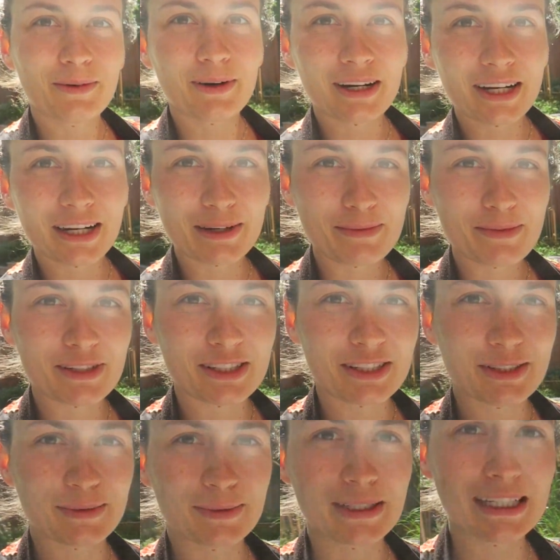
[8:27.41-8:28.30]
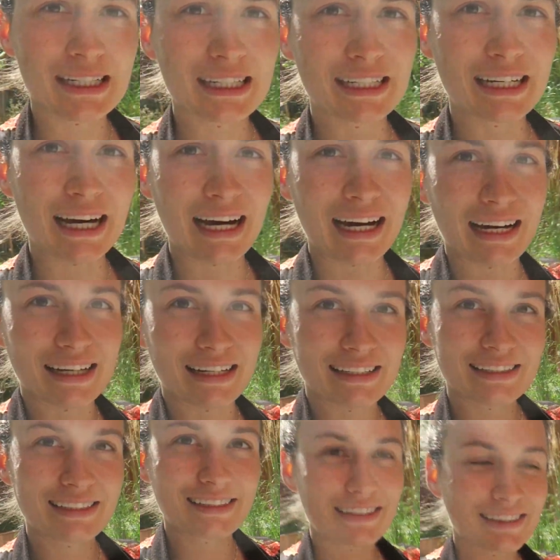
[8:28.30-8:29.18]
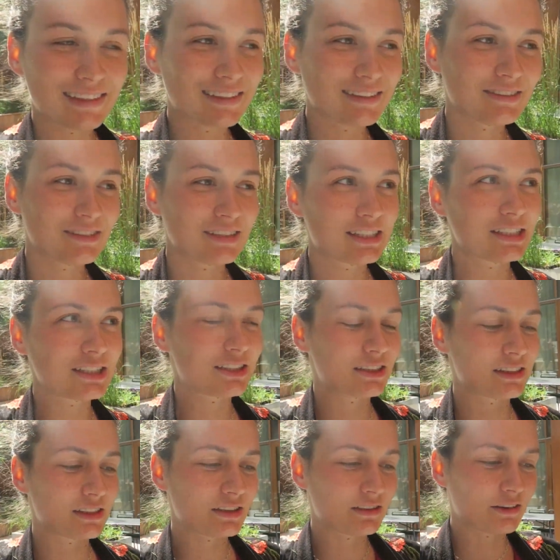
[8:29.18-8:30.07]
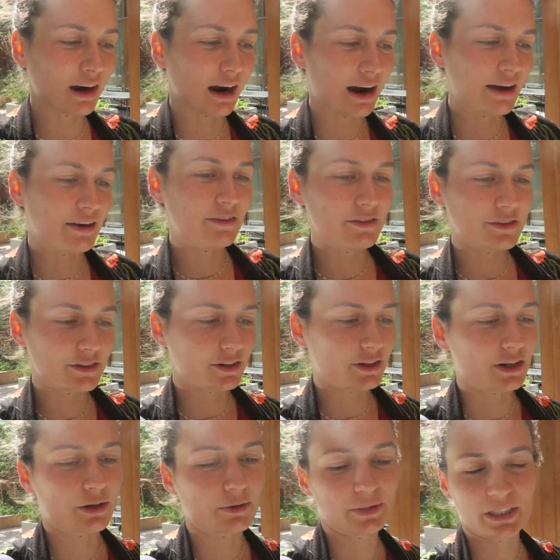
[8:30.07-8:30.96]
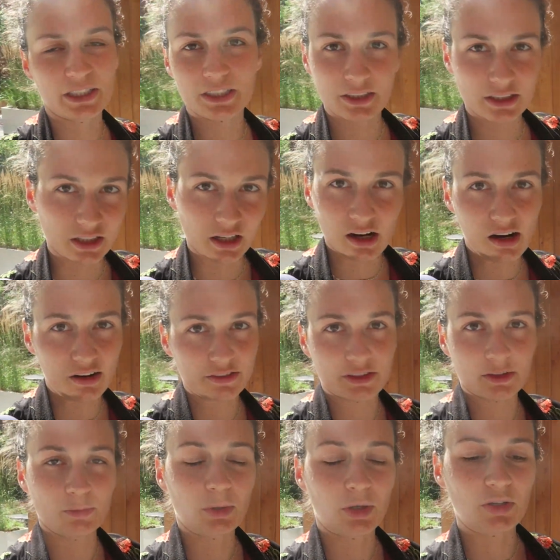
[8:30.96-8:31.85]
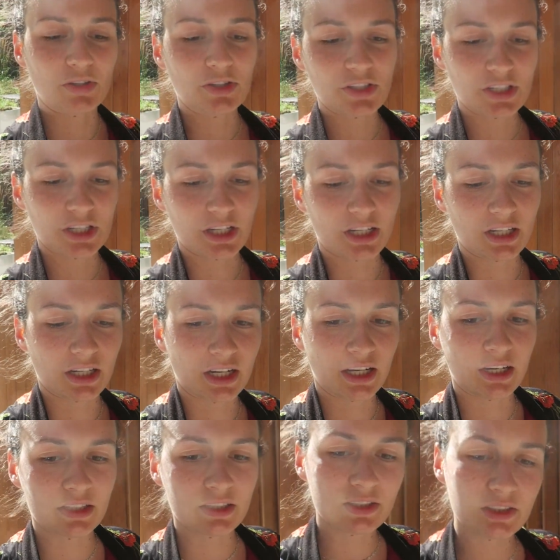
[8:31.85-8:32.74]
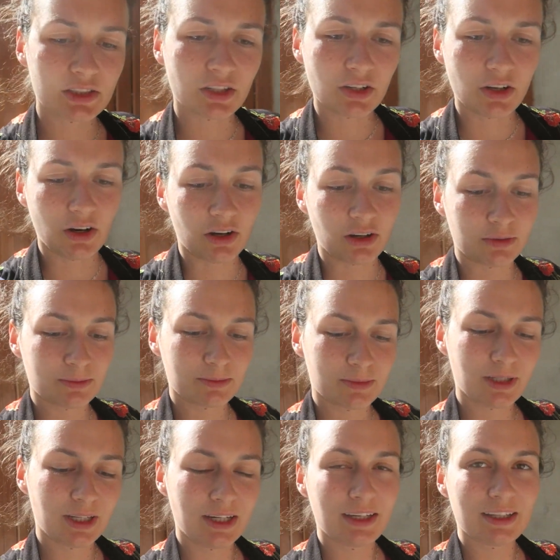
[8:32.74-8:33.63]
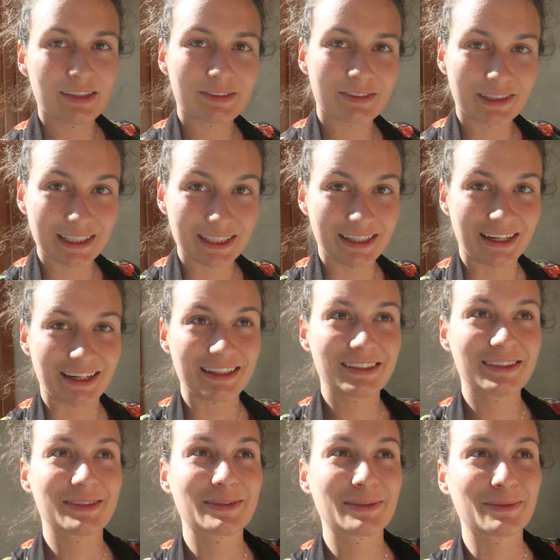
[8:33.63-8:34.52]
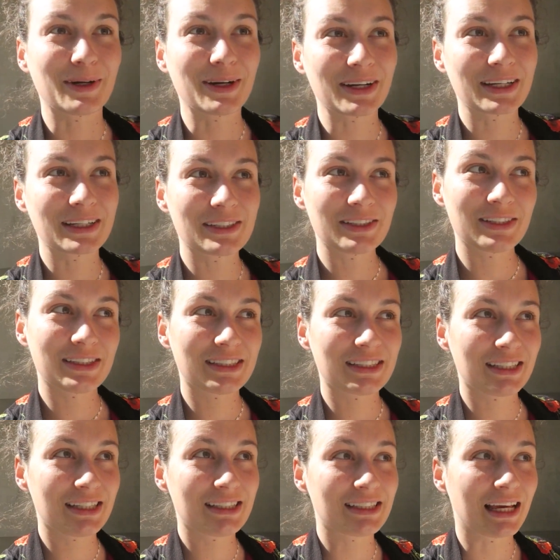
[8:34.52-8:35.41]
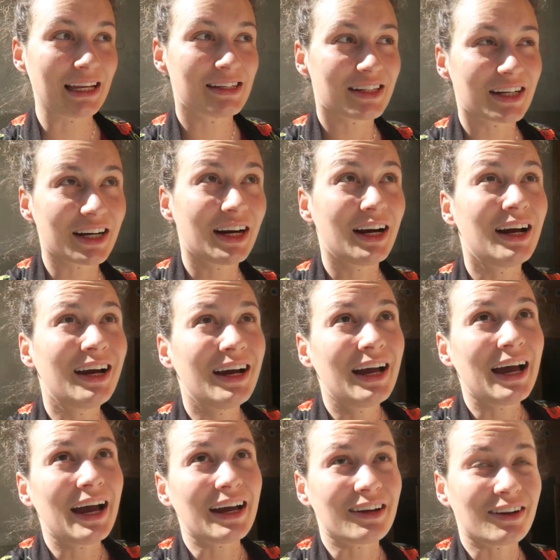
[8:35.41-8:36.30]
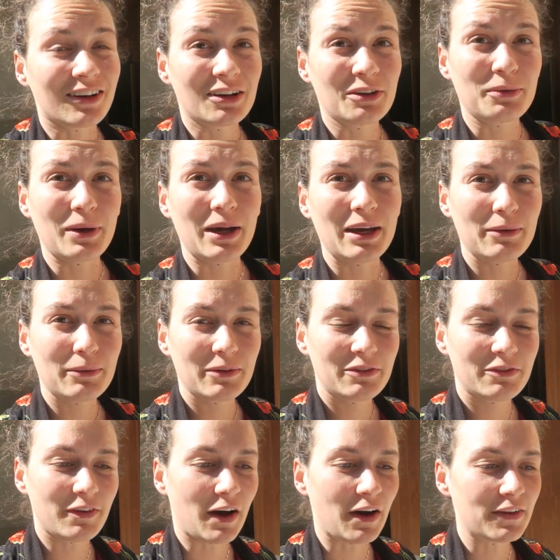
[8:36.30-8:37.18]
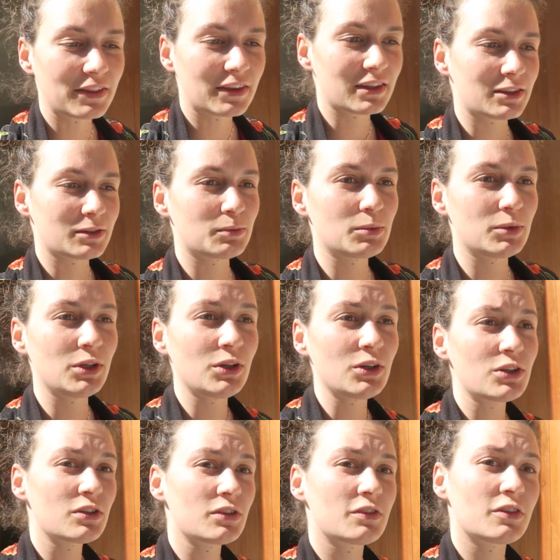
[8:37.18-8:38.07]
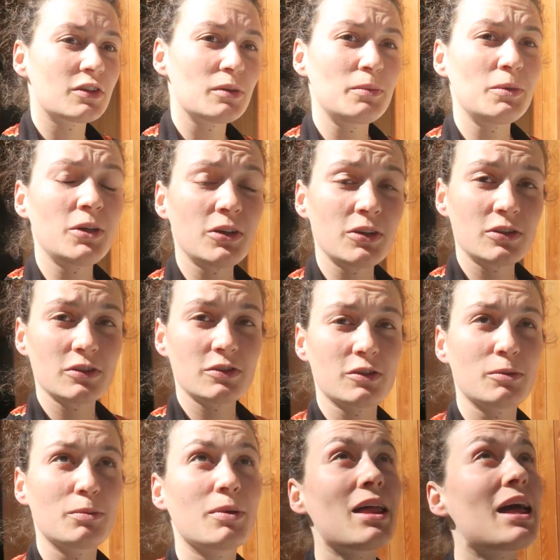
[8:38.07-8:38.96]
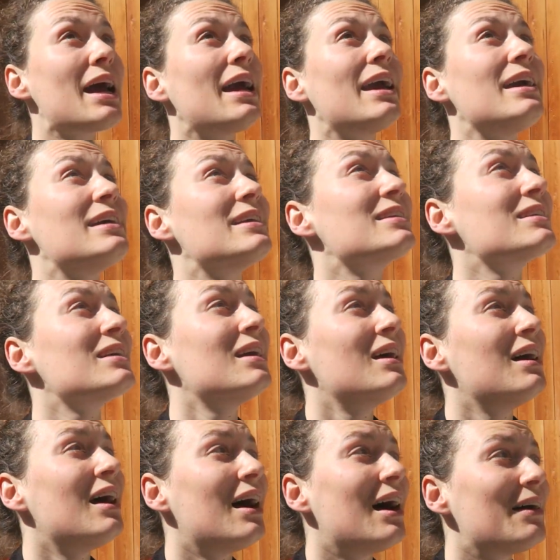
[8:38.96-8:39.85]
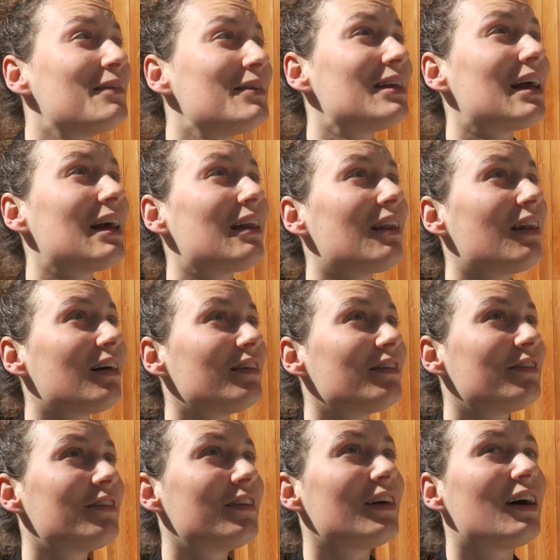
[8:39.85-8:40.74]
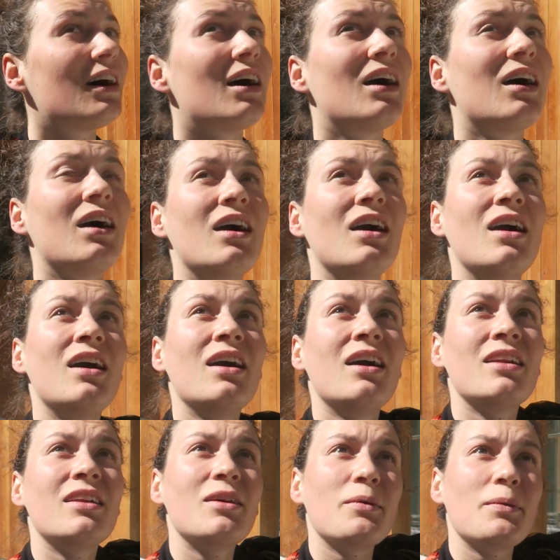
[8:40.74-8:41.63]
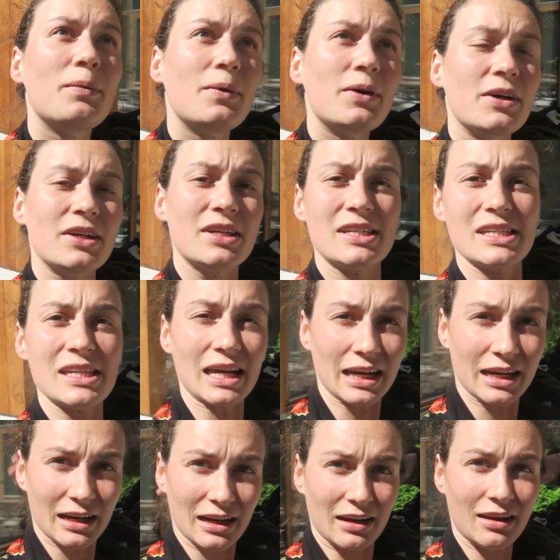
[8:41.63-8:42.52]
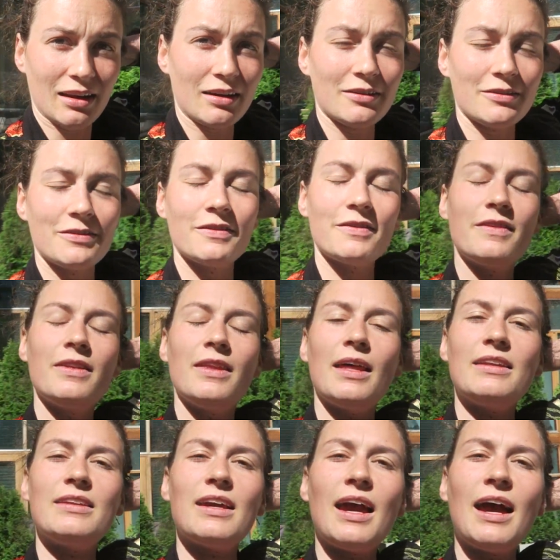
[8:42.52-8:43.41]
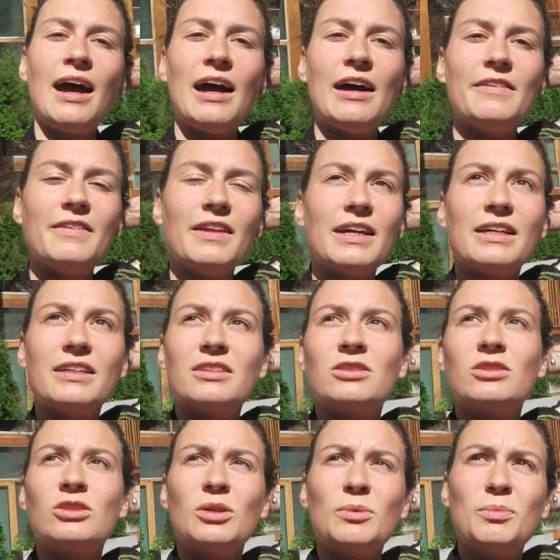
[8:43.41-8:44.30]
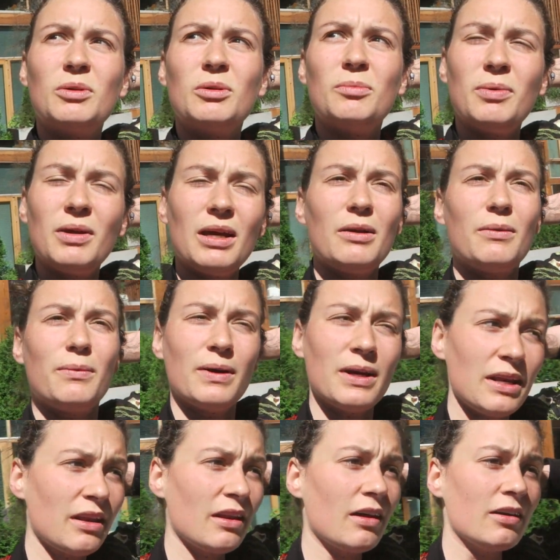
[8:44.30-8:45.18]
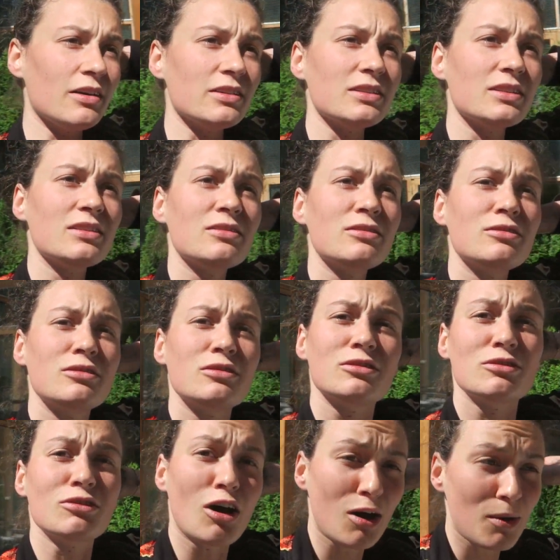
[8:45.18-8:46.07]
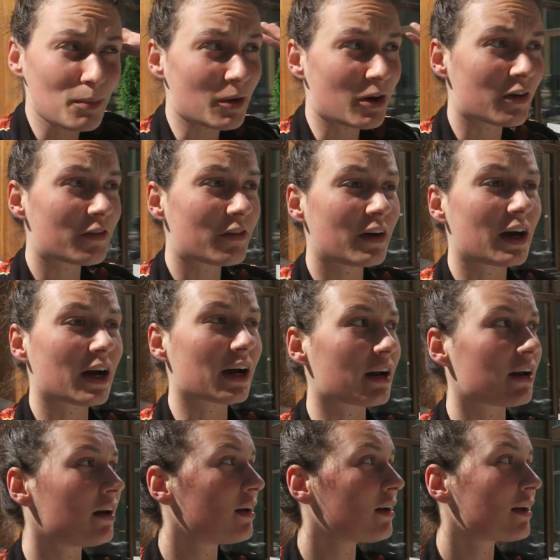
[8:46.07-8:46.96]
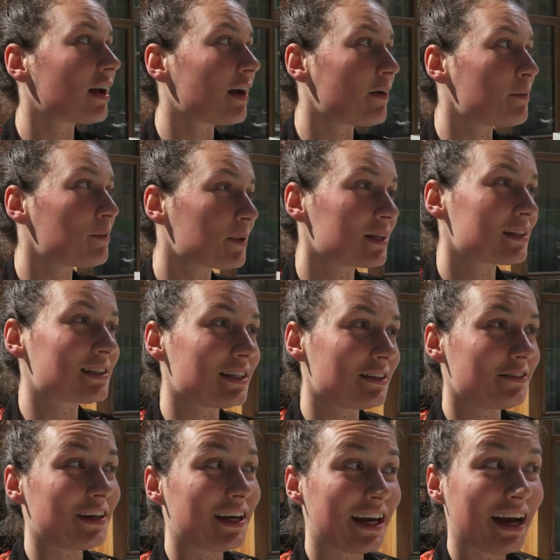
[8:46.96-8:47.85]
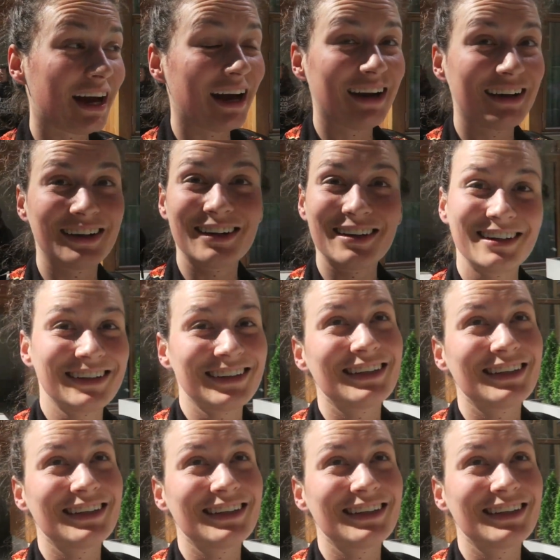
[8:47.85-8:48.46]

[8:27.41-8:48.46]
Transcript: Welcome to Sweden guys! We just arrived or we just got off the boat here in Stockholm. It's really nice. We're walking to the city center and on the way we found this beautiful beautiful place. I mean I love the the wood and I love that they have like super big windows. It's so perfect. Can I please live here?